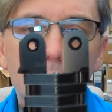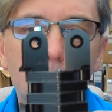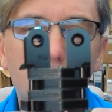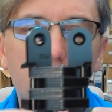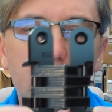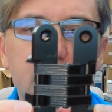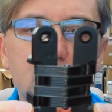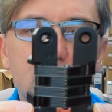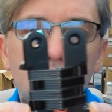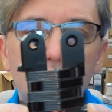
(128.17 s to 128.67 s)

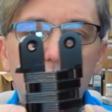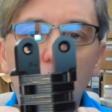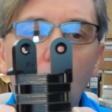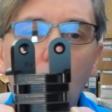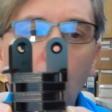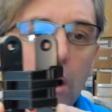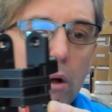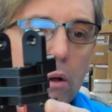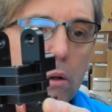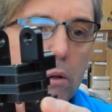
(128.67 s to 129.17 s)

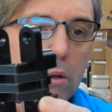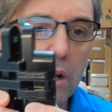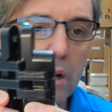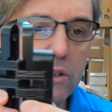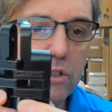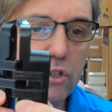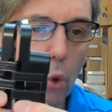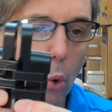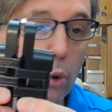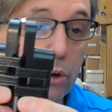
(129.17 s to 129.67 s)
install a
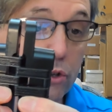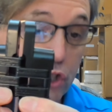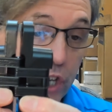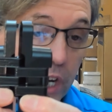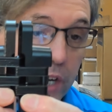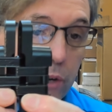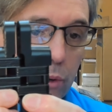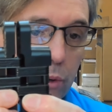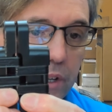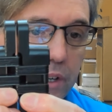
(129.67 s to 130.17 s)
door,
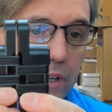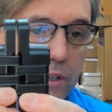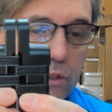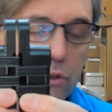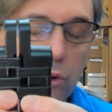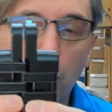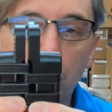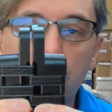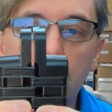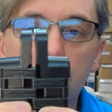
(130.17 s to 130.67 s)
generally a
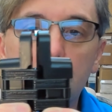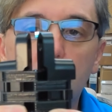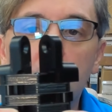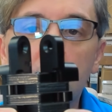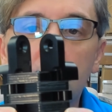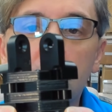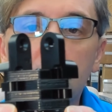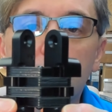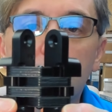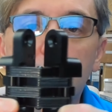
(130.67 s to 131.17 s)
door,
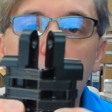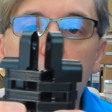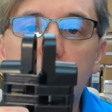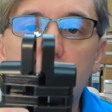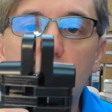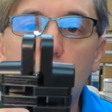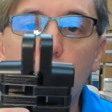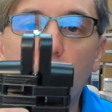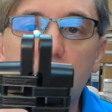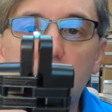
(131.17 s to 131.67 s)
and
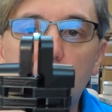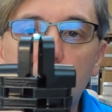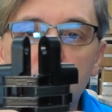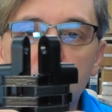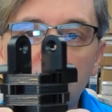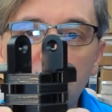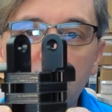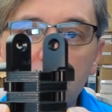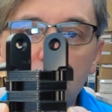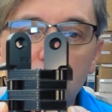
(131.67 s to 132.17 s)
you want to use
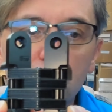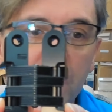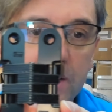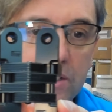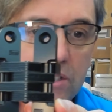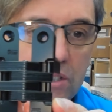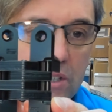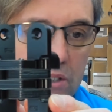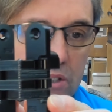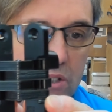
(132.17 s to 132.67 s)
a hinge
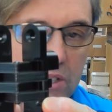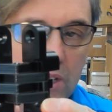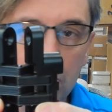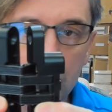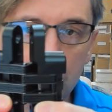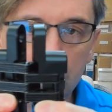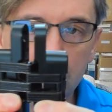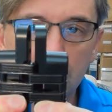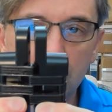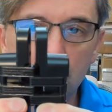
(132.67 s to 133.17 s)
that's
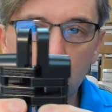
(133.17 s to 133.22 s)
concealed is